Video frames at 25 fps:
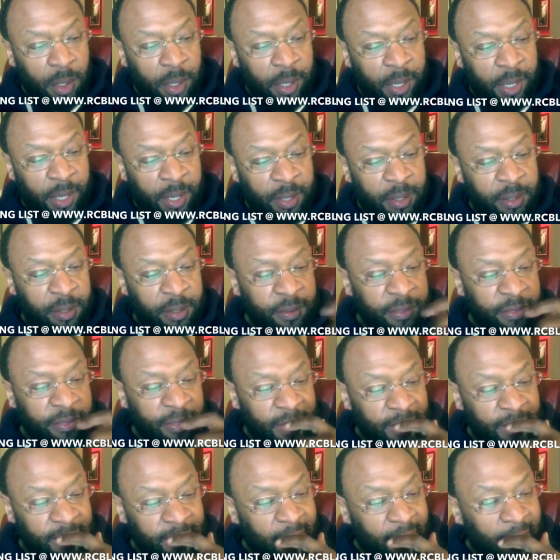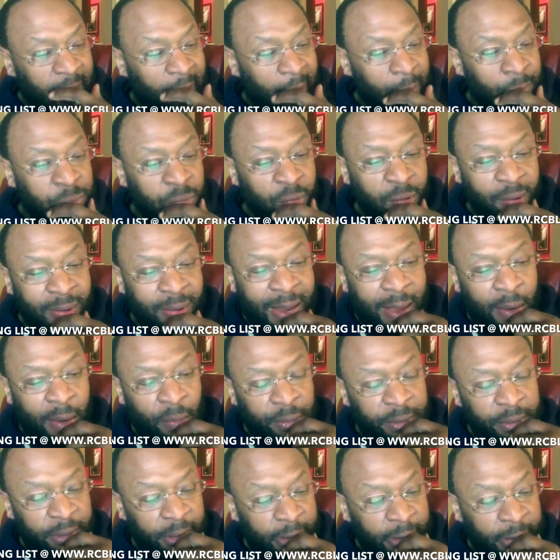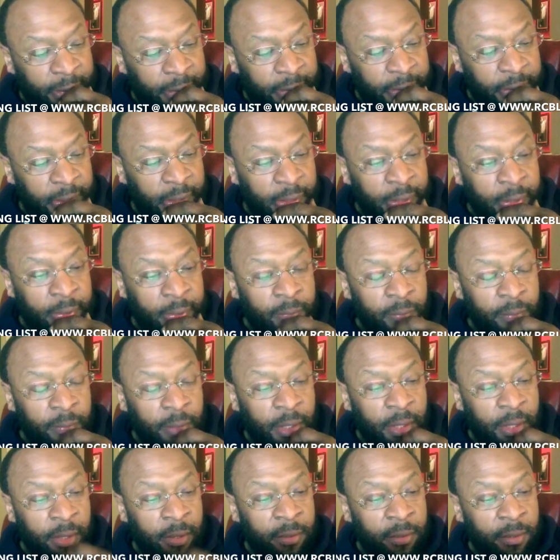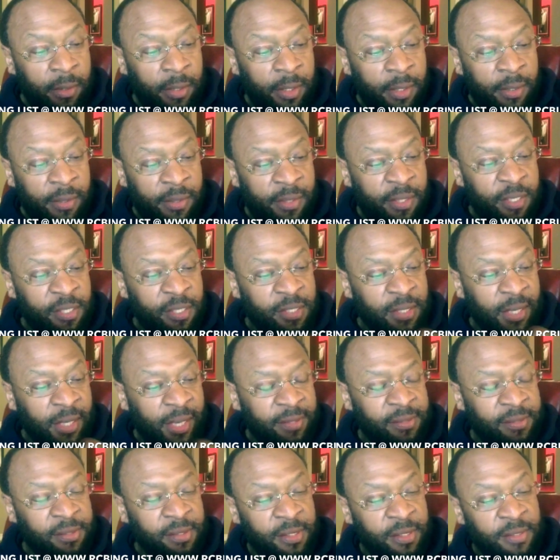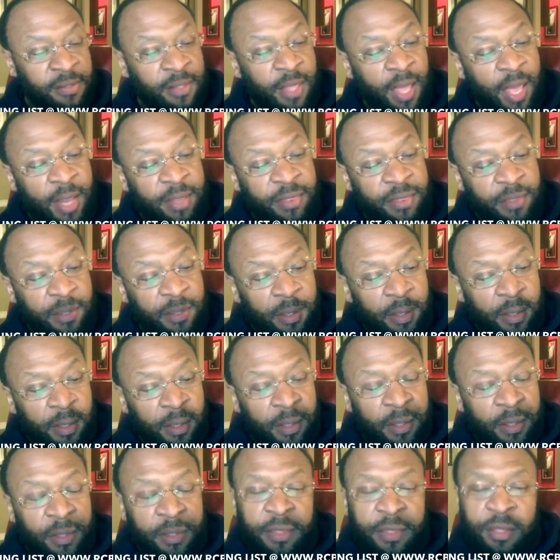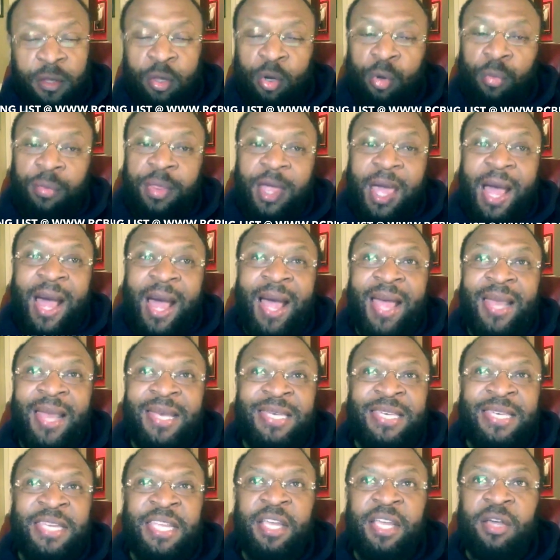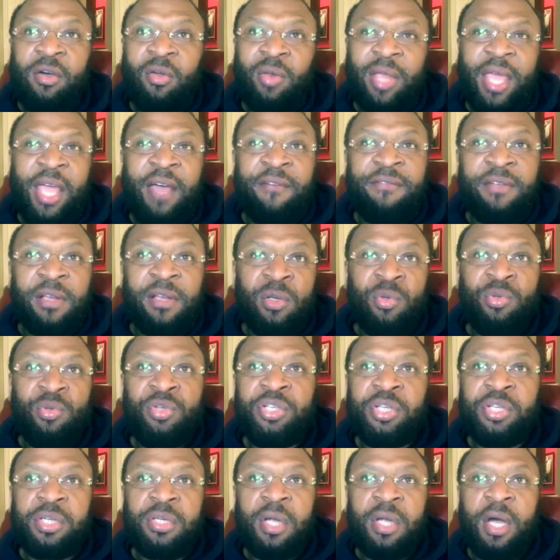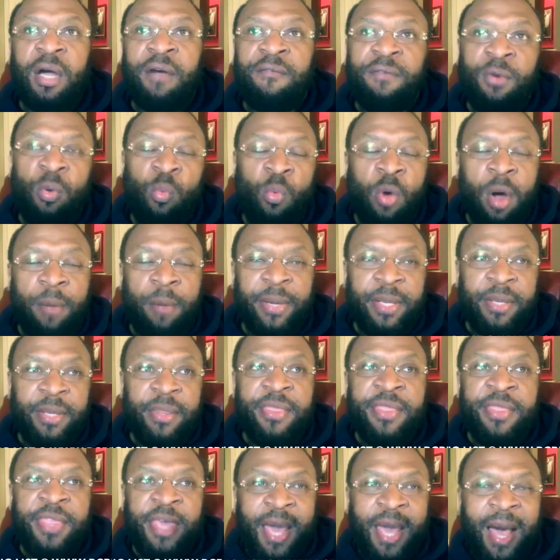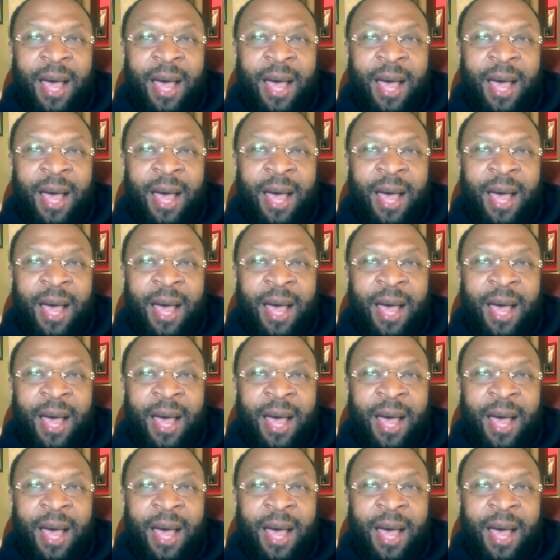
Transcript: And the thing that I brought out in this lesson is that, you know, the ideal evolution of a woman,